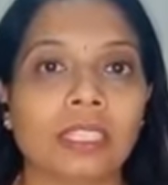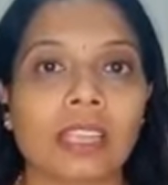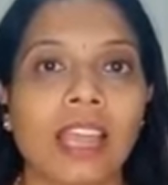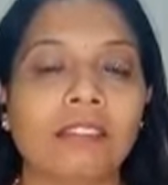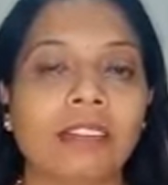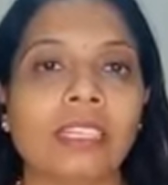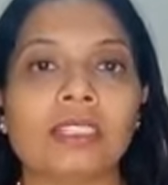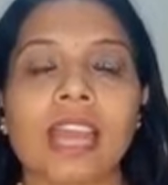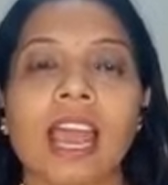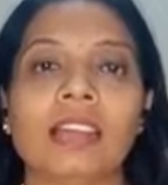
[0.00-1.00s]
This
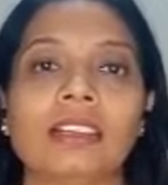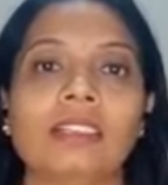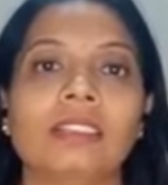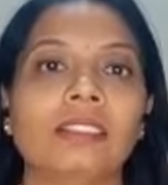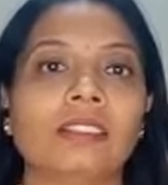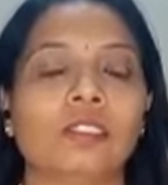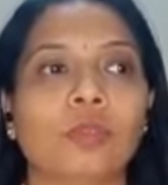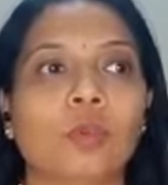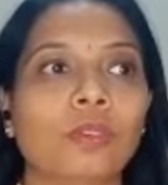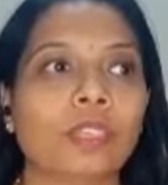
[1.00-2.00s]
Ayurvedic diet is
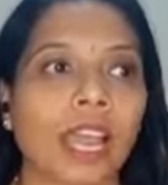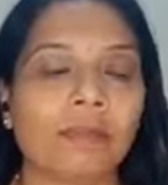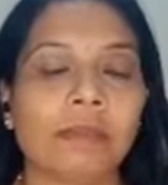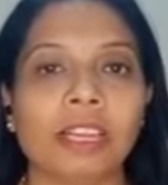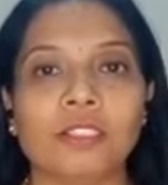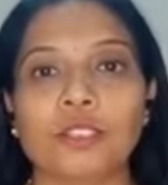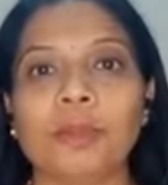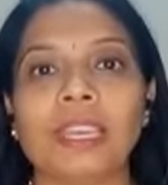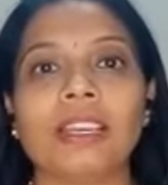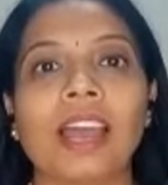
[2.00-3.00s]
so time
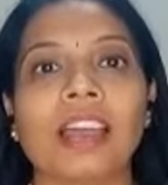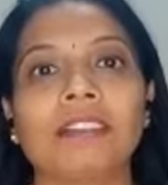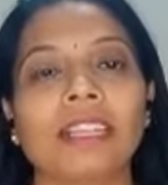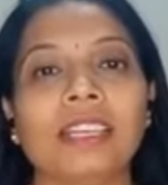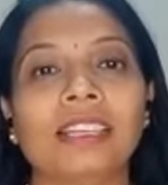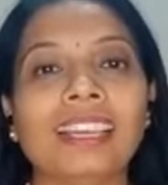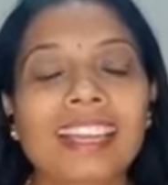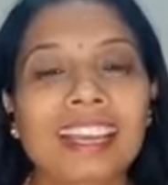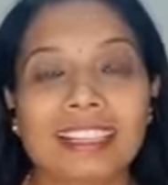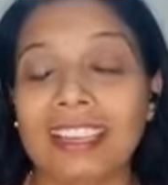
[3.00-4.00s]
consuming.
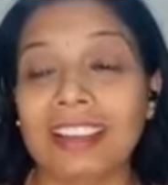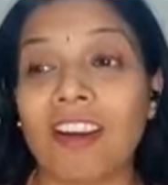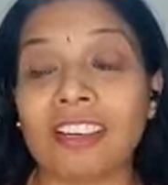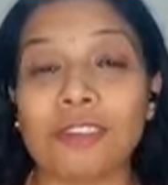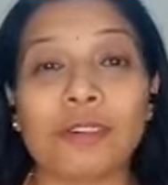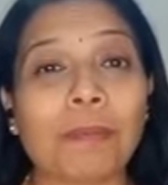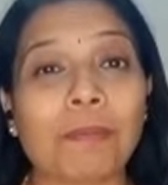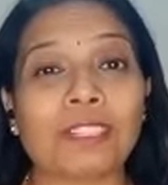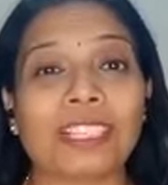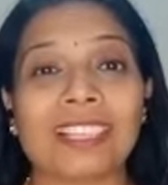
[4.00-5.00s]
Our yoga
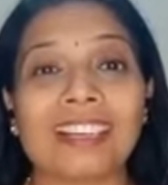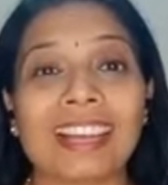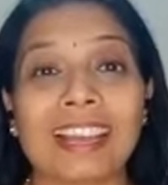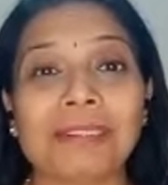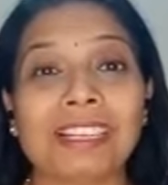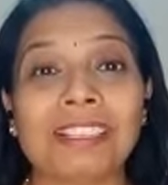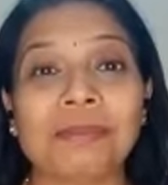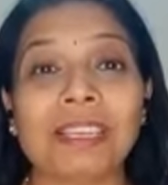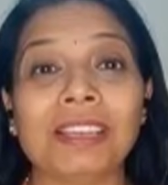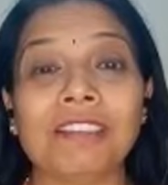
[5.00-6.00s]
postures are time consuming.